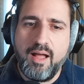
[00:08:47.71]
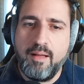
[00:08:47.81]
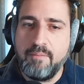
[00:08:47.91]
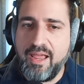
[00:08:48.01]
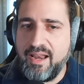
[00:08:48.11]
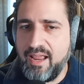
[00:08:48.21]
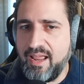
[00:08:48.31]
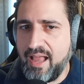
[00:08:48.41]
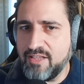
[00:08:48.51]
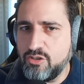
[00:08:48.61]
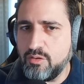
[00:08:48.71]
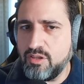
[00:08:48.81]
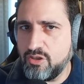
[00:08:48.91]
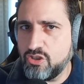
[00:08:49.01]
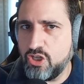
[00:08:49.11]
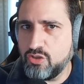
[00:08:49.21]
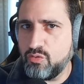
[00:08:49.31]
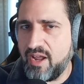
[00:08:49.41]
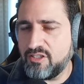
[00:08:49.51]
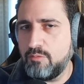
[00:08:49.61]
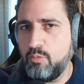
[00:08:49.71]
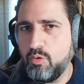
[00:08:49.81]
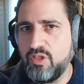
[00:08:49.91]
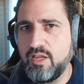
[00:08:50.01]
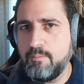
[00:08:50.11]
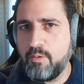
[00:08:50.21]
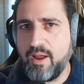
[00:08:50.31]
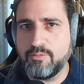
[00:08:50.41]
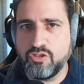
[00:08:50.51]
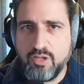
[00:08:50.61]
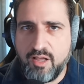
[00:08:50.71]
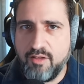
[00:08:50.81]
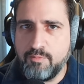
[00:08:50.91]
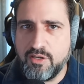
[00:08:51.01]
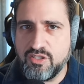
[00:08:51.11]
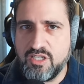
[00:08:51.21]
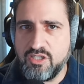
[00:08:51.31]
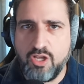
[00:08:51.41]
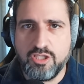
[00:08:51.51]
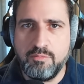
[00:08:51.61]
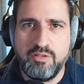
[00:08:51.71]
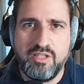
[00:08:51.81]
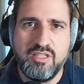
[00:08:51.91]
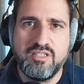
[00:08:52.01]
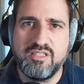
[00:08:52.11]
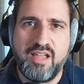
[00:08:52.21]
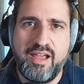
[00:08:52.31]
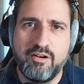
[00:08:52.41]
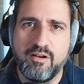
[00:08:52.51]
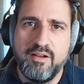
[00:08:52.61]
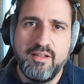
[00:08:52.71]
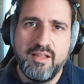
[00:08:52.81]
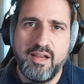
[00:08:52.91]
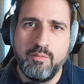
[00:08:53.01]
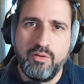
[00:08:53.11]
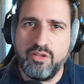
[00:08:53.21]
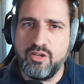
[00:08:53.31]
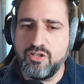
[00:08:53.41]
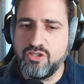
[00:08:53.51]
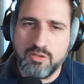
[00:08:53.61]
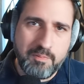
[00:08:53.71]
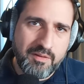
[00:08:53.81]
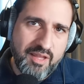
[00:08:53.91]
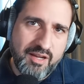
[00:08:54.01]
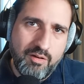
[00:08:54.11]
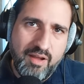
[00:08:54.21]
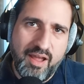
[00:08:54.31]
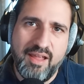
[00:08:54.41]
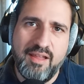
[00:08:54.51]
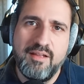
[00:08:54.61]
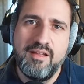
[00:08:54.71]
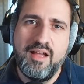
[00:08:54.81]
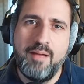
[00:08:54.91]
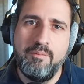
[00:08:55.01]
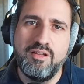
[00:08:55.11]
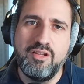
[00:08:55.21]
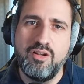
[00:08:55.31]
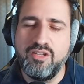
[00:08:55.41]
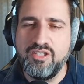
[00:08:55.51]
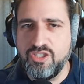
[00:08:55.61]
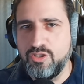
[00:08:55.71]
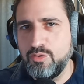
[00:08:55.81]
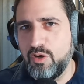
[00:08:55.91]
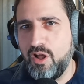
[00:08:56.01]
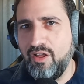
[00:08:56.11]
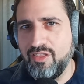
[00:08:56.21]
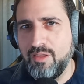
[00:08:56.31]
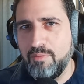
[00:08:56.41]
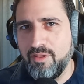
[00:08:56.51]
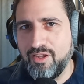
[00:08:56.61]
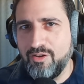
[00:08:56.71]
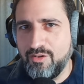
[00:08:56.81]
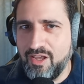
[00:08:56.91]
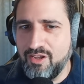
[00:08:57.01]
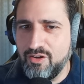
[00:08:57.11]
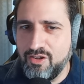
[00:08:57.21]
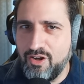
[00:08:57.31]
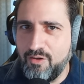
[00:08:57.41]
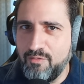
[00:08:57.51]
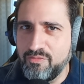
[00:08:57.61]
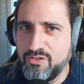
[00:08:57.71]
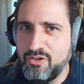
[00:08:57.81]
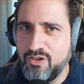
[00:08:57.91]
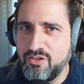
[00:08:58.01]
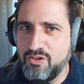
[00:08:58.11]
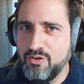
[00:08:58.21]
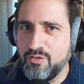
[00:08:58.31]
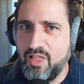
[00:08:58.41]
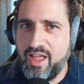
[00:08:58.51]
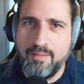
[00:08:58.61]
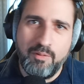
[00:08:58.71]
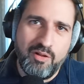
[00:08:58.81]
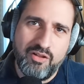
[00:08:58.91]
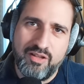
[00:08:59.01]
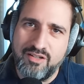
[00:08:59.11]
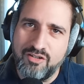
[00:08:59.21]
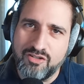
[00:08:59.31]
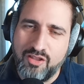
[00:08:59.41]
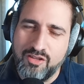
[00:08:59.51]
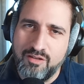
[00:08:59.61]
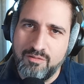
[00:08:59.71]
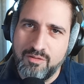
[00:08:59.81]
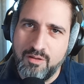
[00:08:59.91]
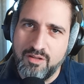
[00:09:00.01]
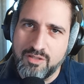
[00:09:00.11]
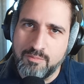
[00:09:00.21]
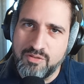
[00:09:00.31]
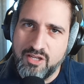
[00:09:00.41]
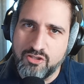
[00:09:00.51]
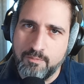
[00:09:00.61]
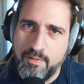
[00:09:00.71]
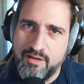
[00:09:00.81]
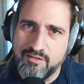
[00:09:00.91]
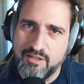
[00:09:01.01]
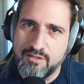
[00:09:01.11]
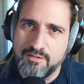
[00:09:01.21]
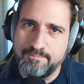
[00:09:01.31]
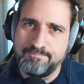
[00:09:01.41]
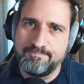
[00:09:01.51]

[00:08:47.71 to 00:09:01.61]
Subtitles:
And I do think the judge reacted more than he perhaps should have, because he's ultimately the decider, and he really could have just been like, okay, I'm gonna, listen to it all, and then been like, okay, you're liable, and here's all the substantial penalties.